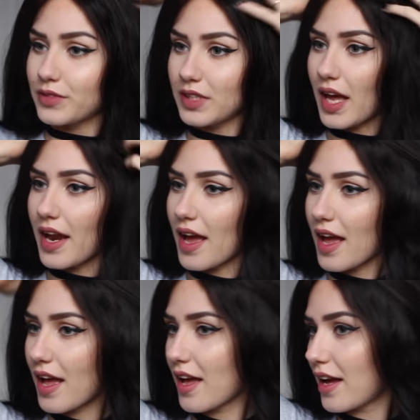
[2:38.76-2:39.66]

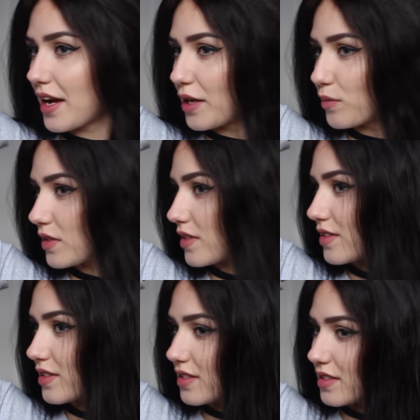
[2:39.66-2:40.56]
Ta-da! I'm
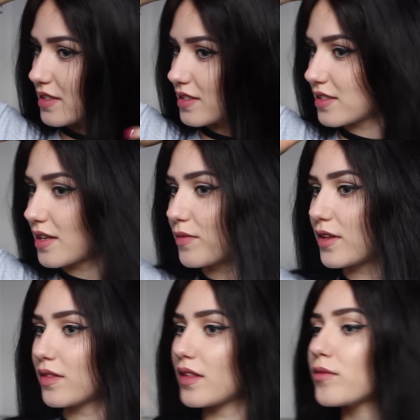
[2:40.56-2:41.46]

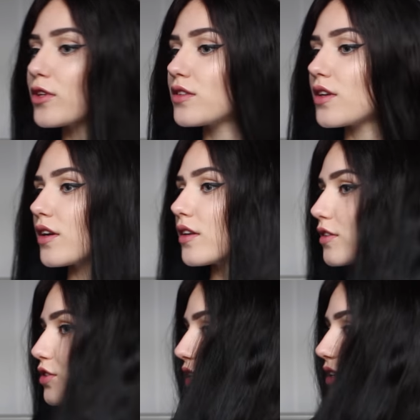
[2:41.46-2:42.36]
the
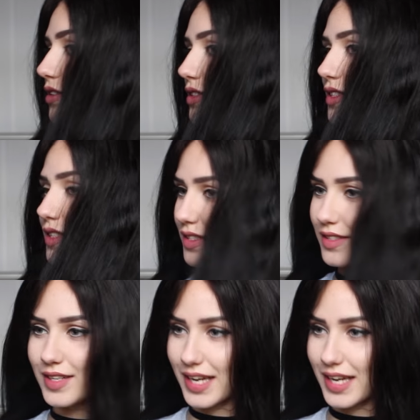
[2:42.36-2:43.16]
third Jenner sister